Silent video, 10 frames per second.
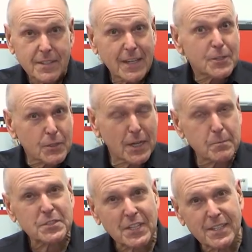And you
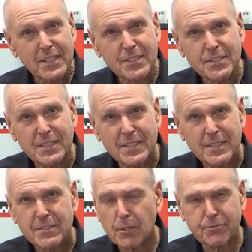Cummins guys,
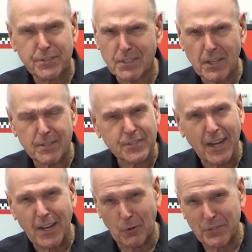don't feel left
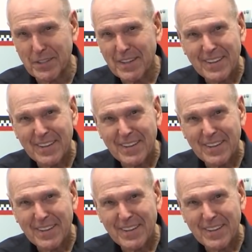out.